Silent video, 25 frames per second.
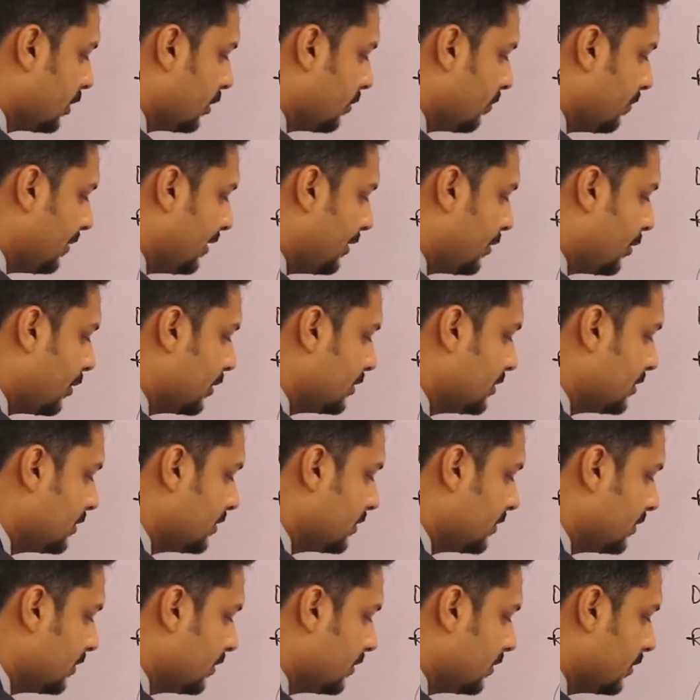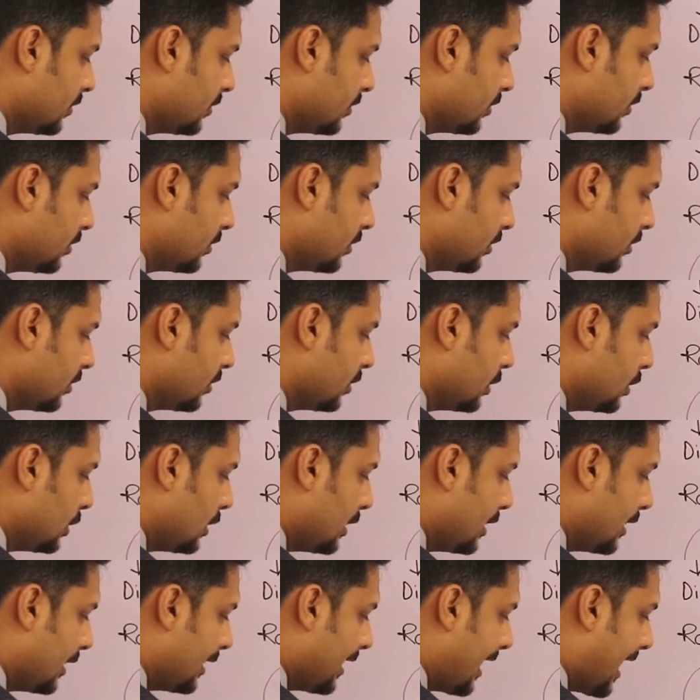because
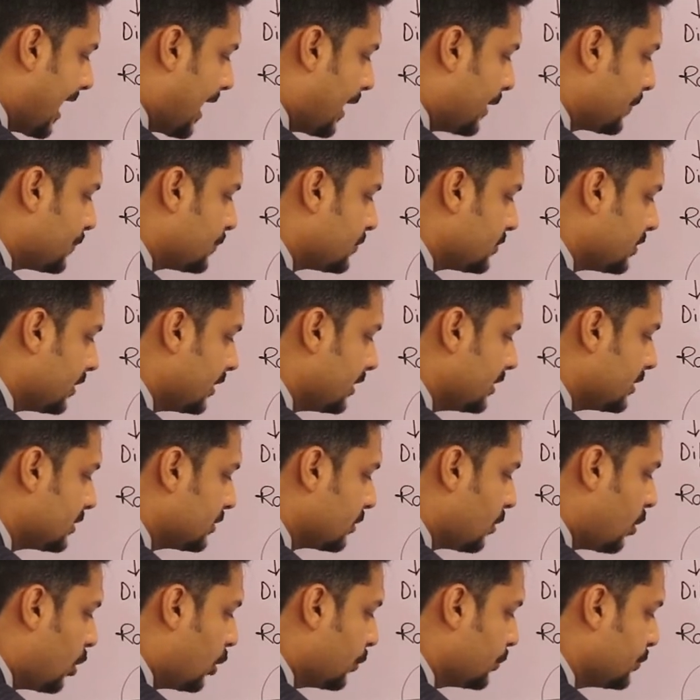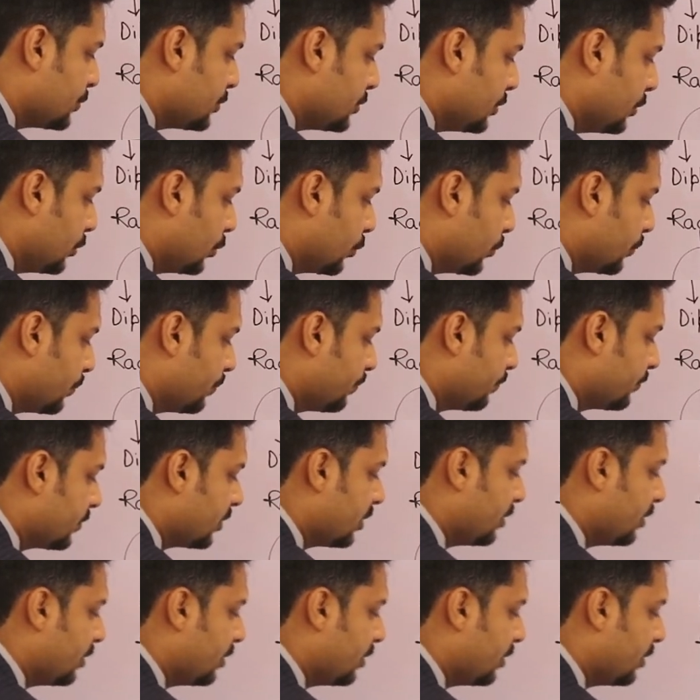absence of coelom.